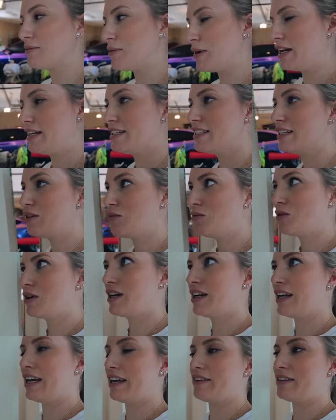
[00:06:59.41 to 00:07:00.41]
But I didn't want
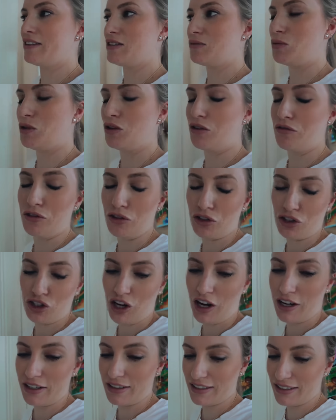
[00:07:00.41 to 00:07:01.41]
to get these beautiful
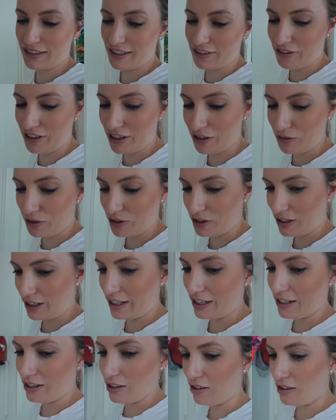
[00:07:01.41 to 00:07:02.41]
shots of it with
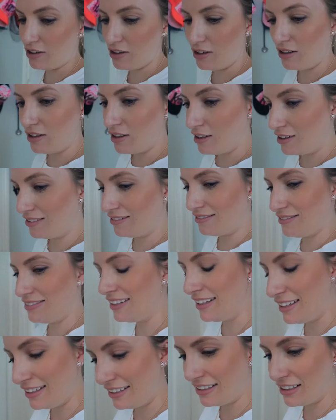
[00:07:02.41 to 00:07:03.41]
like
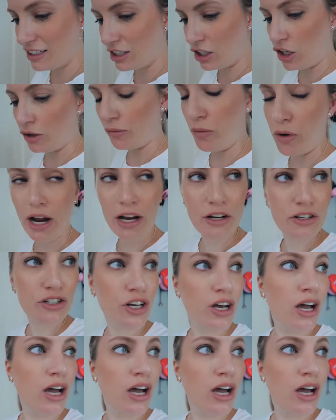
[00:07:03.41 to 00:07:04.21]
curb rash.